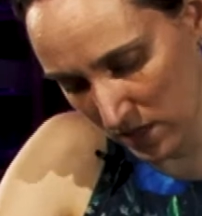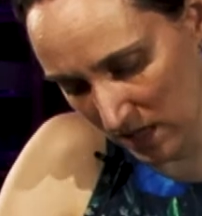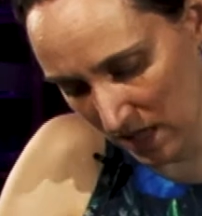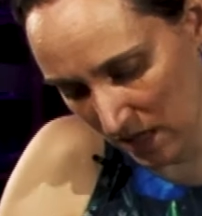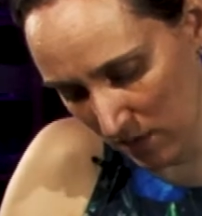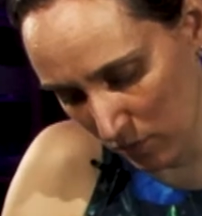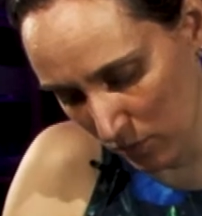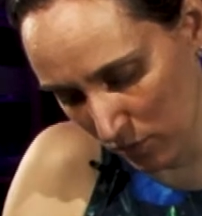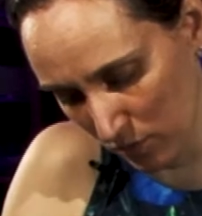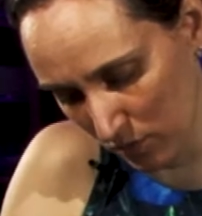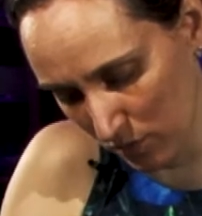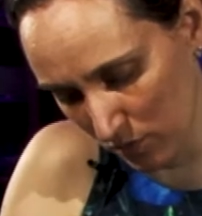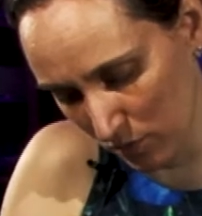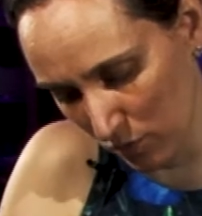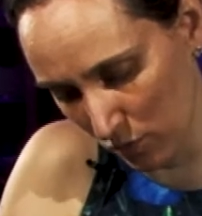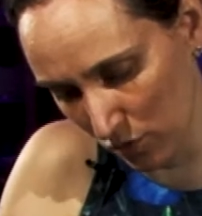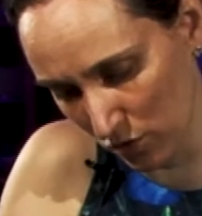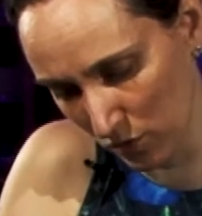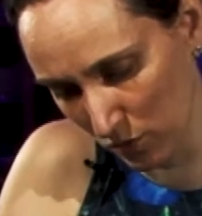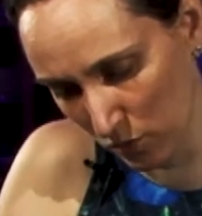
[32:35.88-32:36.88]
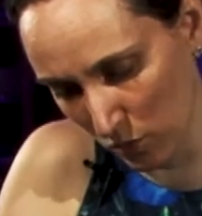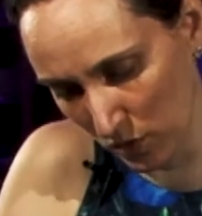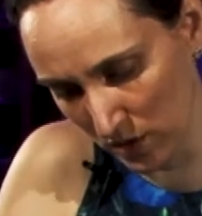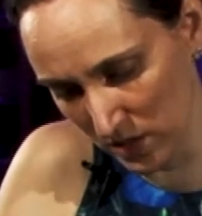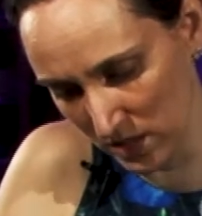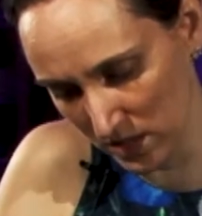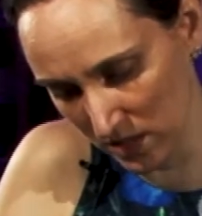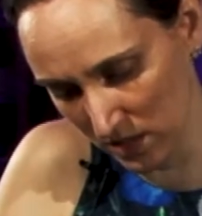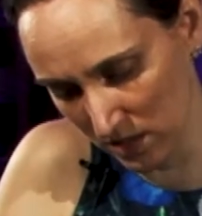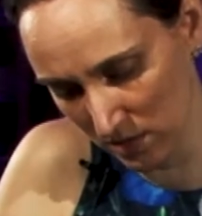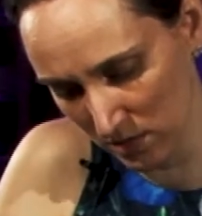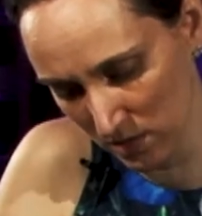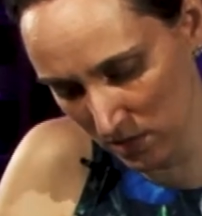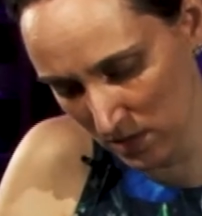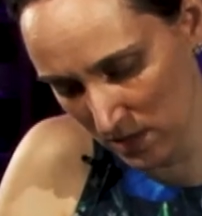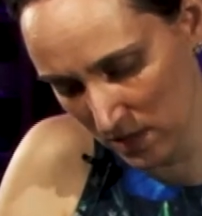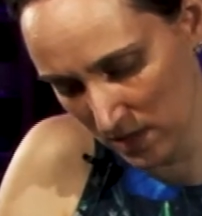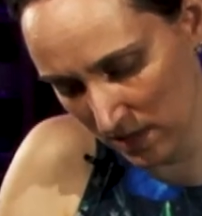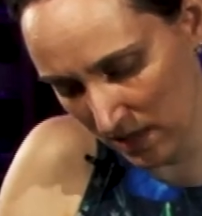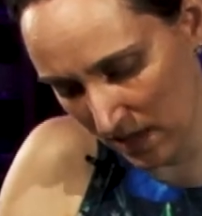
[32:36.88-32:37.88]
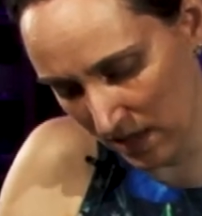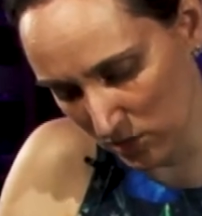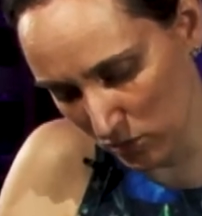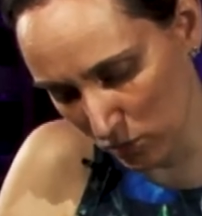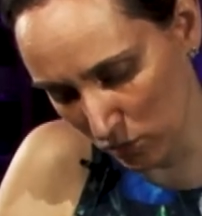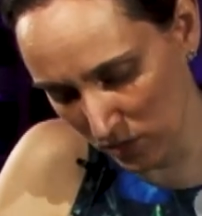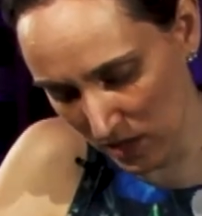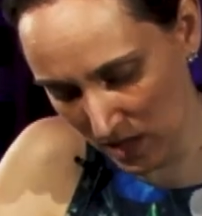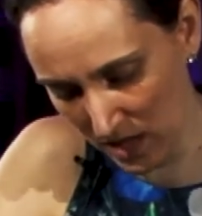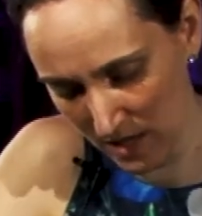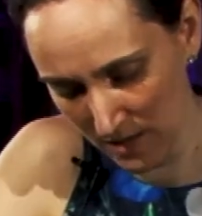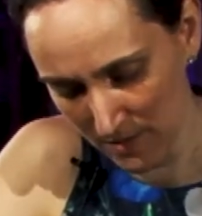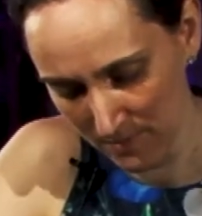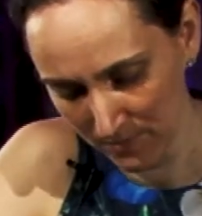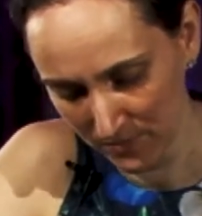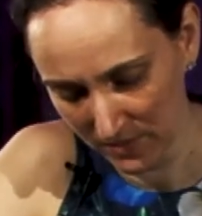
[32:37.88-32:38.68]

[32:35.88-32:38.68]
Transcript: get what you're wanting, that's okay.